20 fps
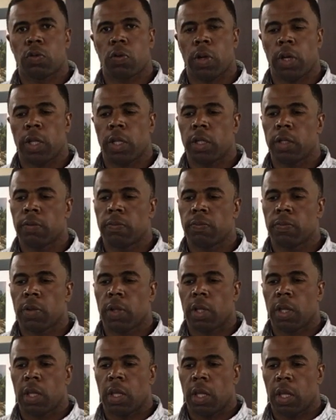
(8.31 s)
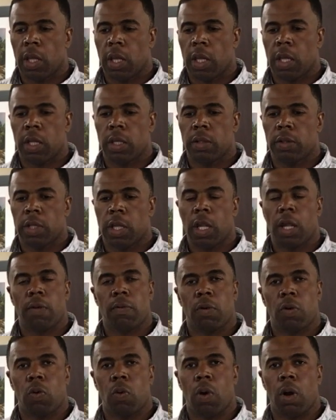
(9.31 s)
training that I
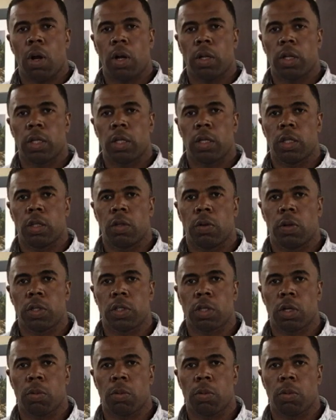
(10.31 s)
required in the U.S.